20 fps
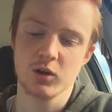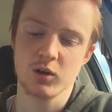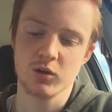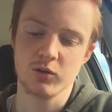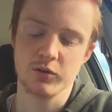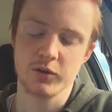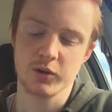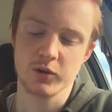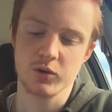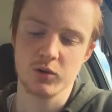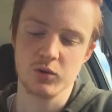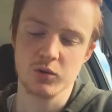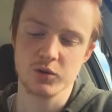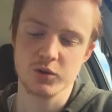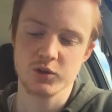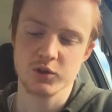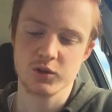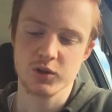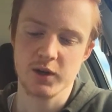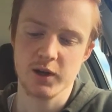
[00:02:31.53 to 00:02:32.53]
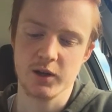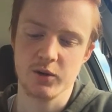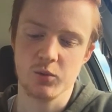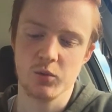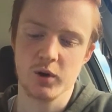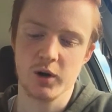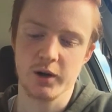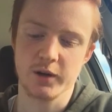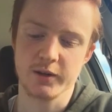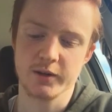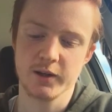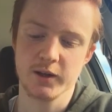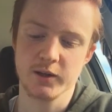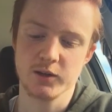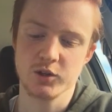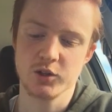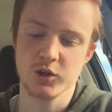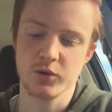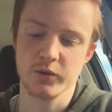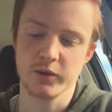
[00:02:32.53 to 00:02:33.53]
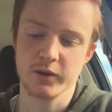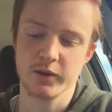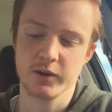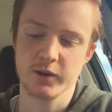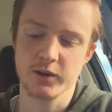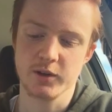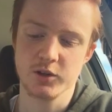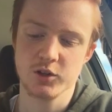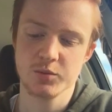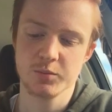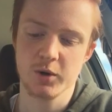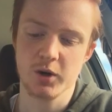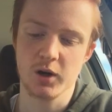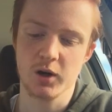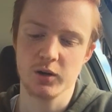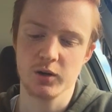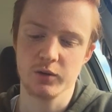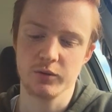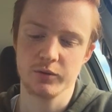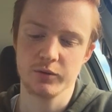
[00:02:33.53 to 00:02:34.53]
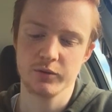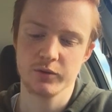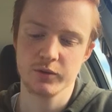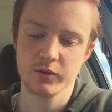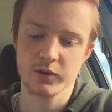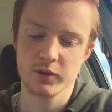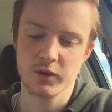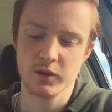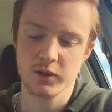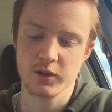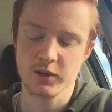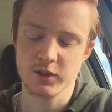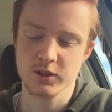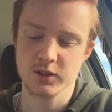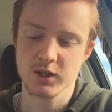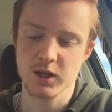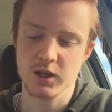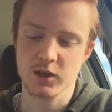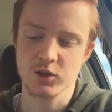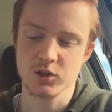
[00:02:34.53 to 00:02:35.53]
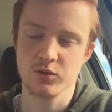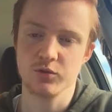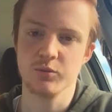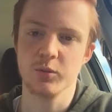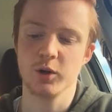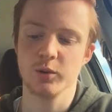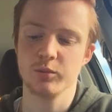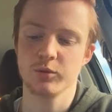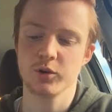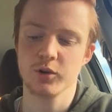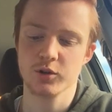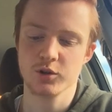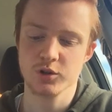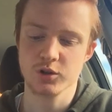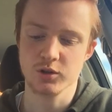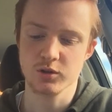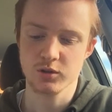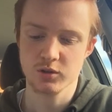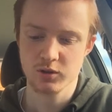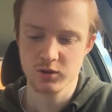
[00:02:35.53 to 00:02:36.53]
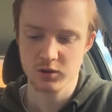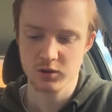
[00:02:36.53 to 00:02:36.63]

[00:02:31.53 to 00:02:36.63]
of the course and what I did during each part of the stage of my production.